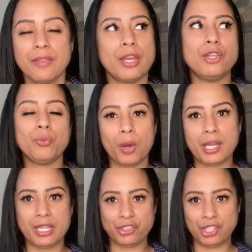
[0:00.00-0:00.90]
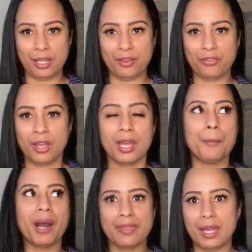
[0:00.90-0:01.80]
that you want to achieve
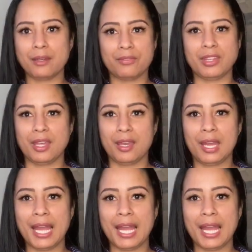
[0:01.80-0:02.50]
by the end of the year?